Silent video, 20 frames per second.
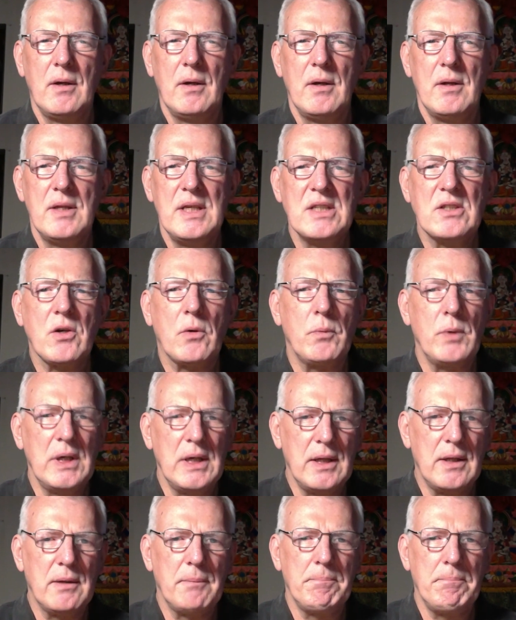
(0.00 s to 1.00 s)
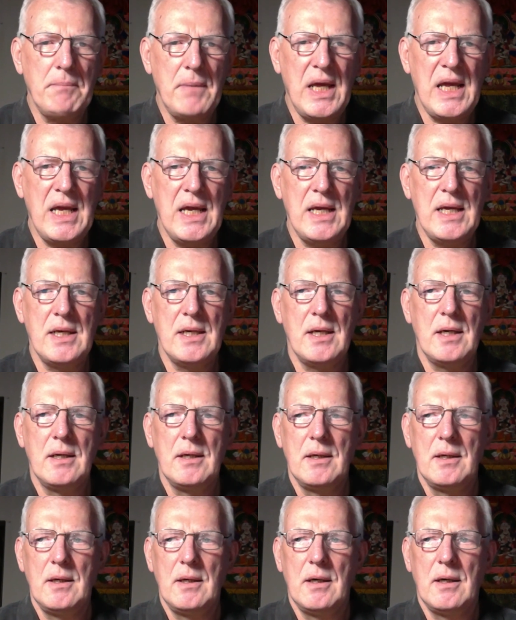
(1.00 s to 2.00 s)
These are really the main
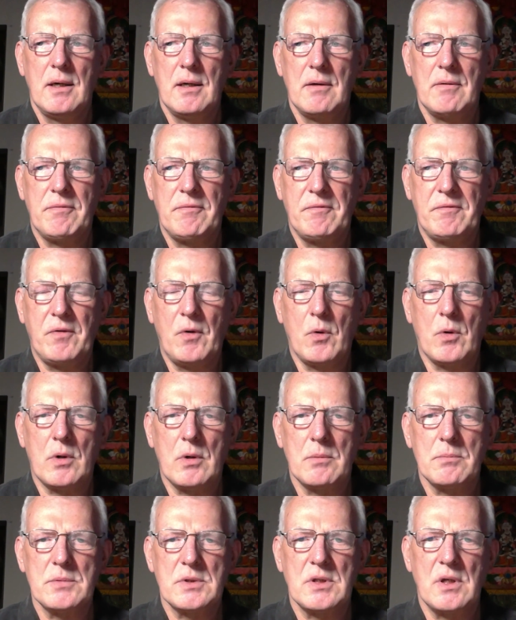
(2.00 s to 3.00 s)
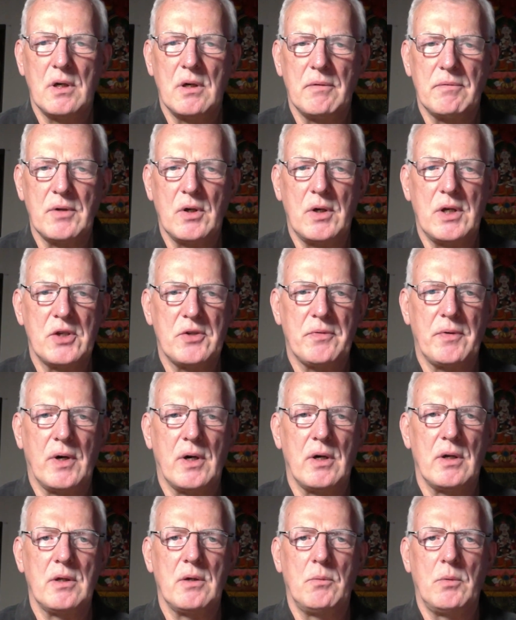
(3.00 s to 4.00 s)
forms of
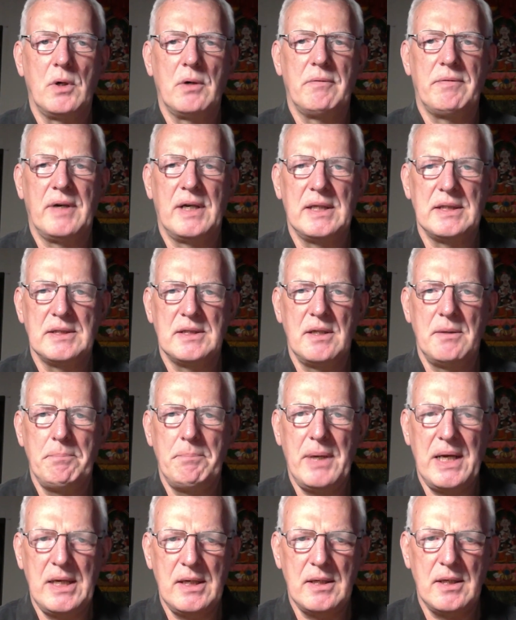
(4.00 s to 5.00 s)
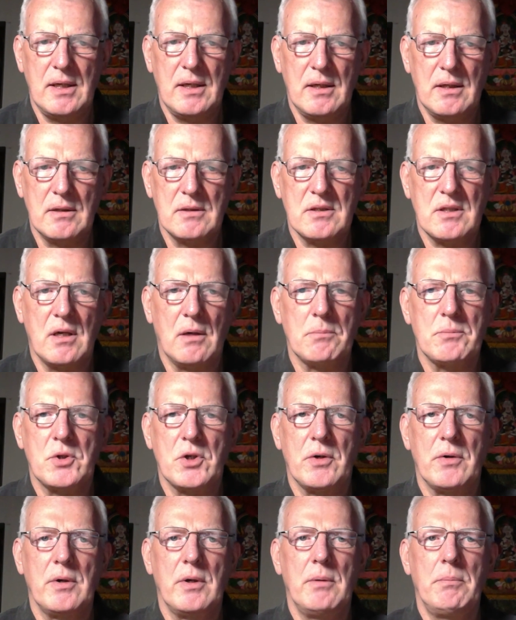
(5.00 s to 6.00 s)
Lokeshvara that one finds in painting,
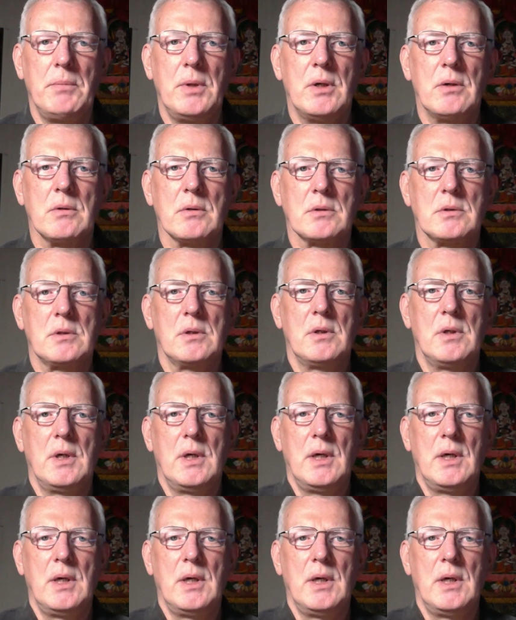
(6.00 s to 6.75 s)
sculpture, and murals.